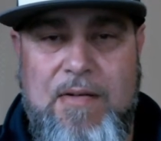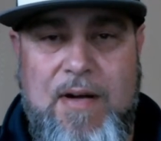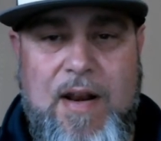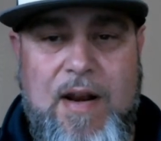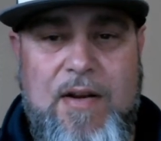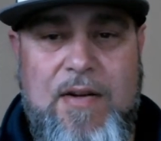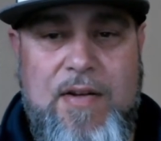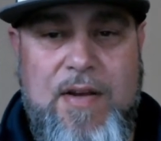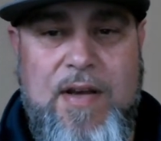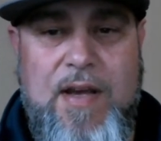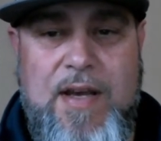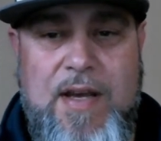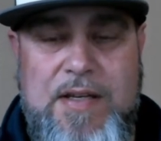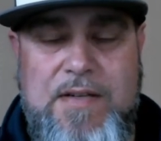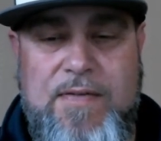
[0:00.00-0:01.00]
Well, I know you
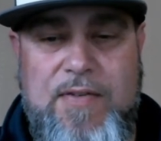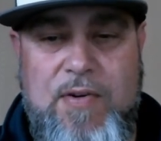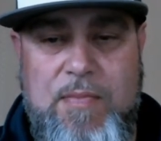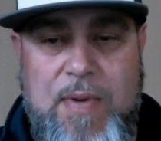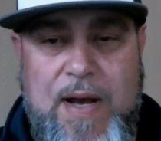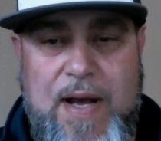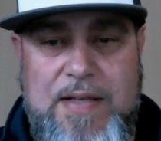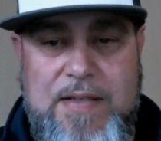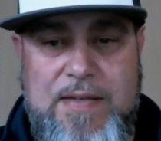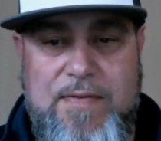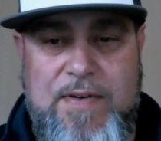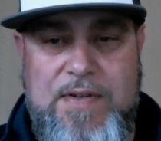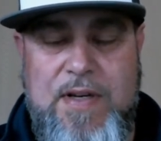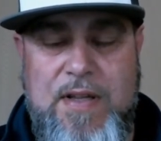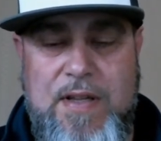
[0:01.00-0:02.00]
can catch a few bass
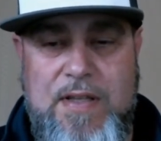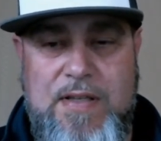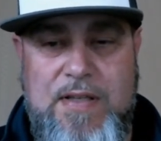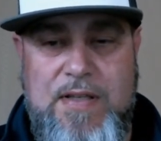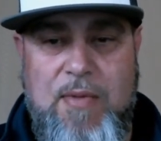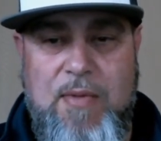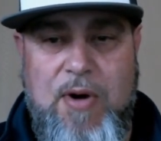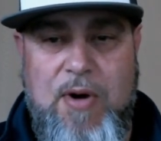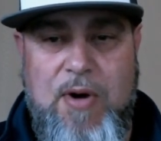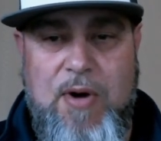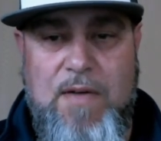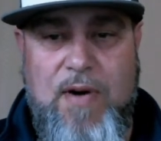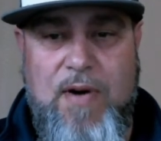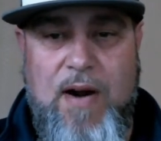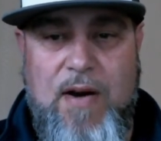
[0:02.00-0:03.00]
fishing in the same
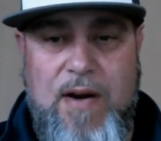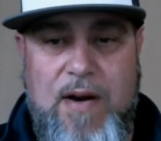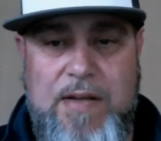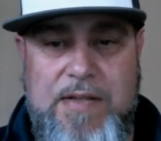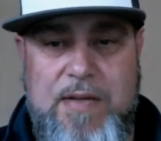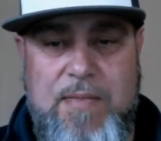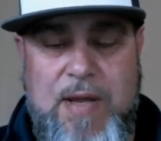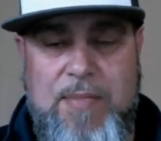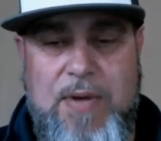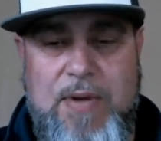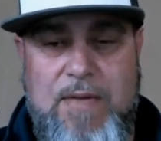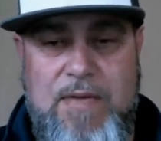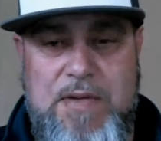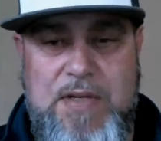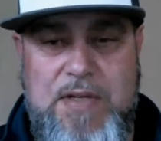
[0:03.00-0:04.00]
offshore areas and maybe
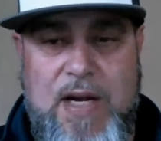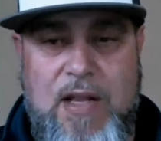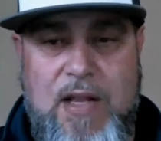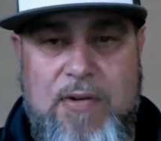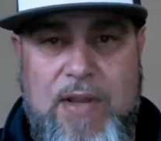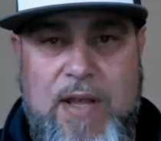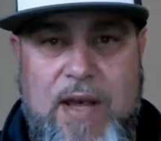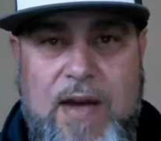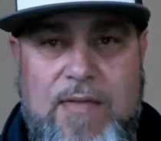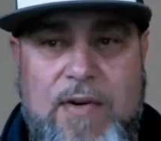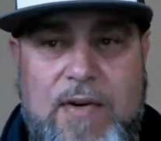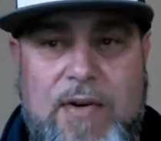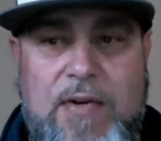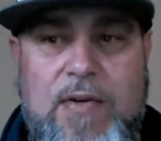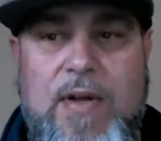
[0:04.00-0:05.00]
even shallow in the
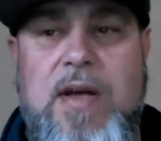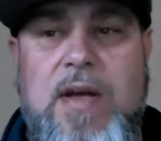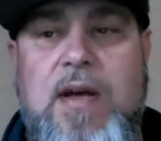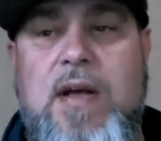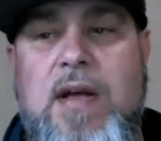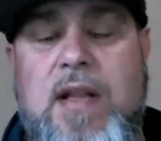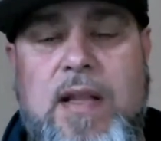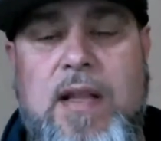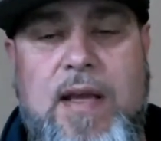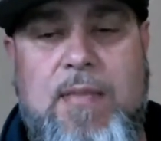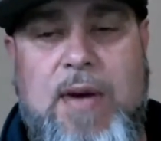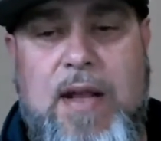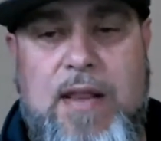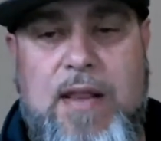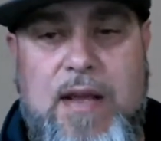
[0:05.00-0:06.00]
afternoon. Lee,
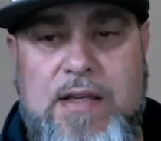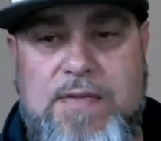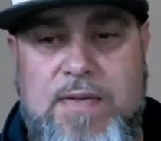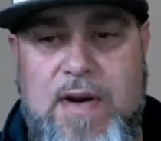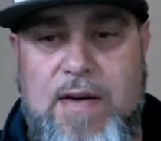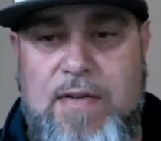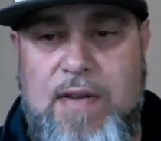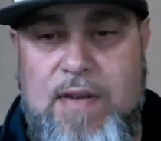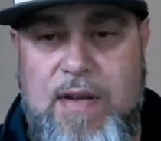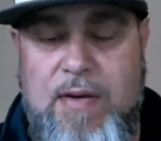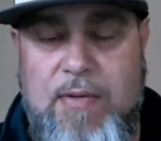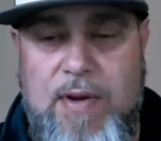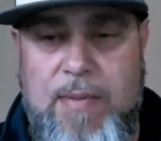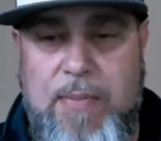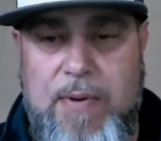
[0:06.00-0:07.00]
man, thanks for
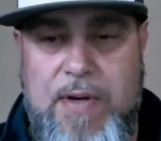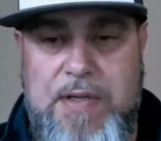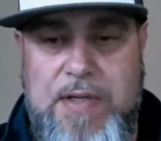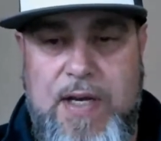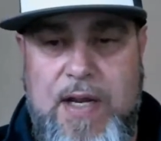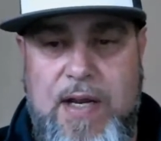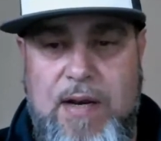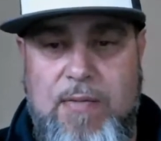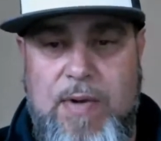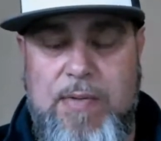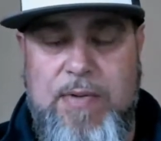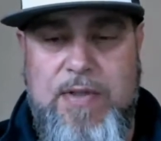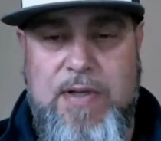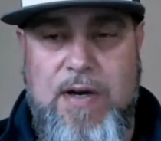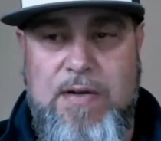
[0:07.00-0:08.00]
everything. We appreciate it, and we
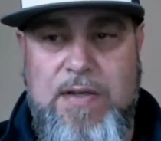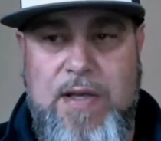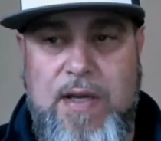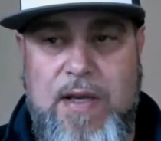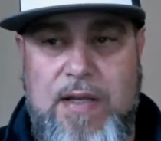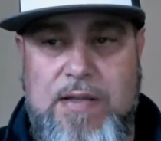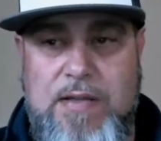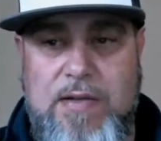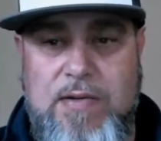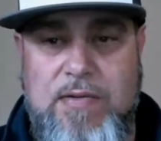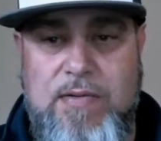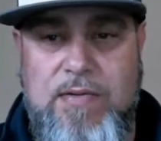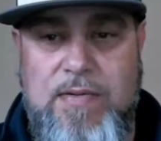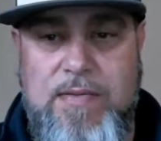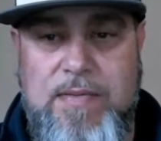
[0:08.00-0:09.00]
will talk to you again
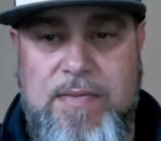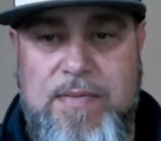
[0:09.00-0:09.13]
soon.